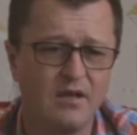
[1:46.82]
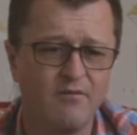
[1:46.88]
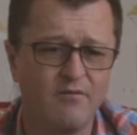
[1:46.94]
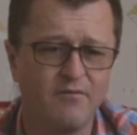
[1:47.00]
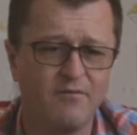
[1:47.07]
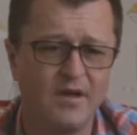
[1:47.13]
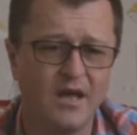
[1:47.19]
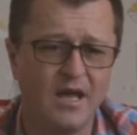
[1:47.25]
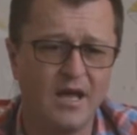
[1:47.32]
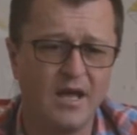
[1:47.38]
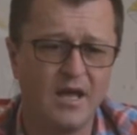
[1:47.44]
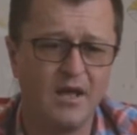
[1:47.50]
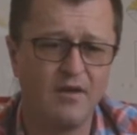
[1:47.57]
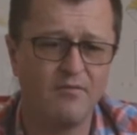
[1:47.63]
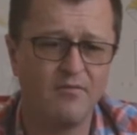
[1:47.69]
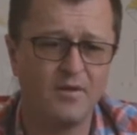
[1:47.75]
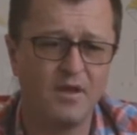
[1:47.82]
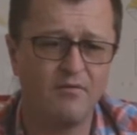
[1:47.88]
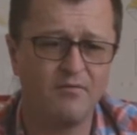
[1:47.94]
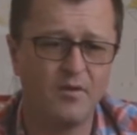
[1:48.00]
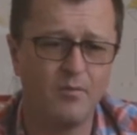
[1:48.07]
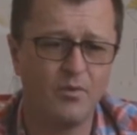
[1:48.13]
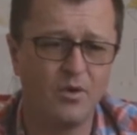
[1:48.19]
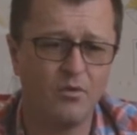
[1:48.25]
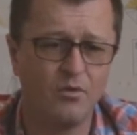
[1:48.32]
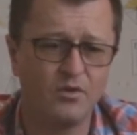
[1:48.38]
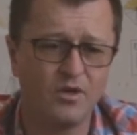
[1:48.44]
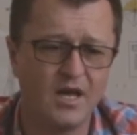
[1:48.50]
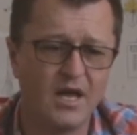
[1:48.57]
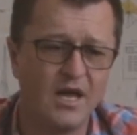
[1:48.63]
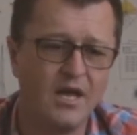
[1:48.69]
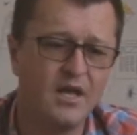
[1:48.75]
if the
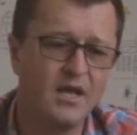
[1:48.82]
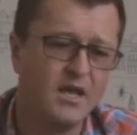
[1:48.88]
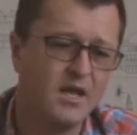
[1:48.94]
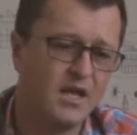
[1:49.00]
builder